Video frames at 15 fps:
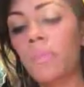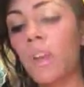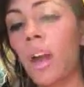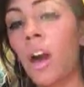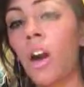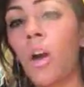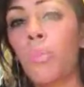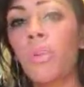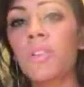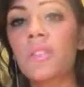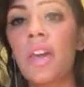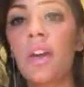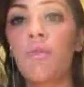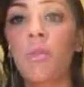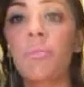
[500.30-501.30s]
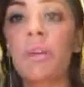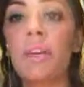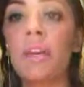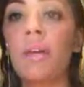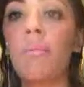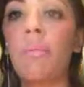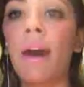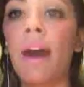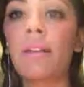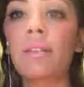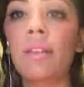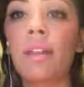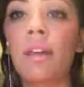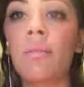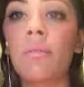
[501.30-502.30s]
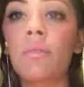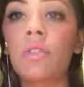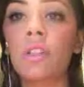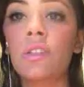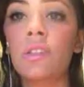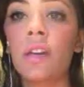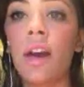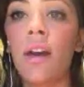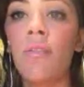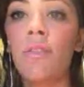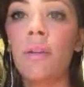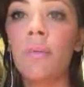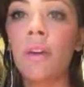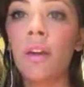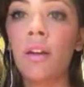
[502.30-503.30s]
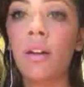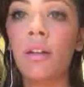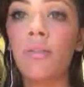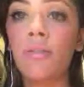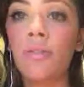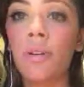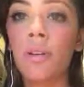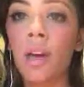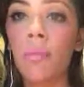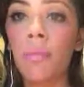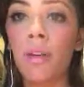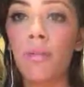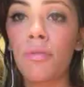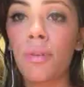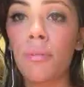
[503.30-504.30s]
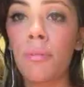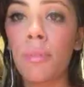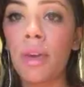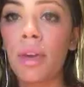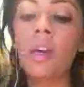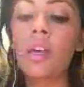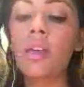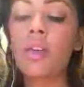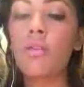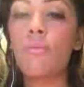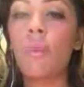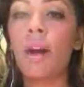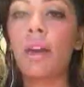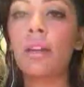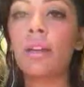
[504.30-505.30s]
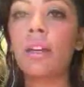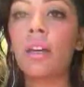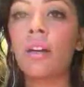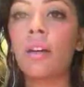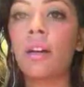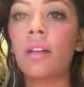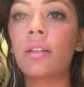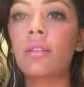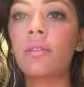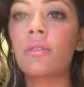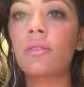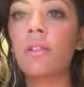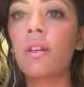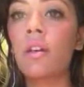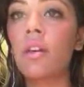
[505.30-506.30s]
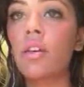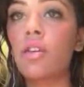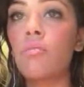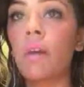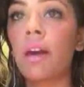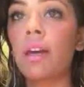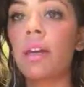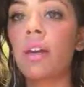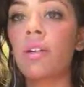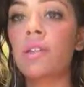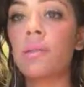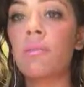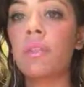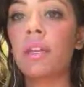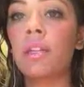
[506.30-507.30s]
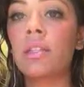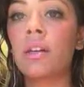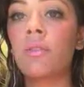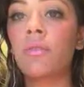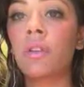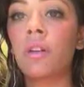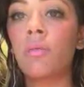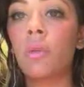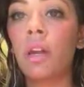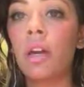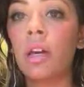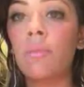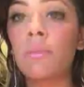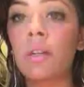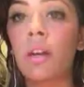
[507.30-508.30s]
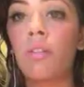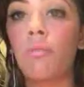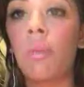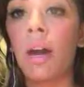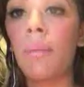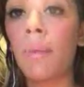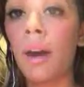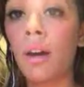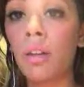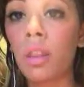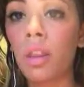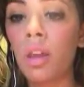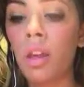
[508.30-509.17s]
I'll almost like repeat it back to them just to have them hear it coming from me. You might hear something different when it comes out of my mouth.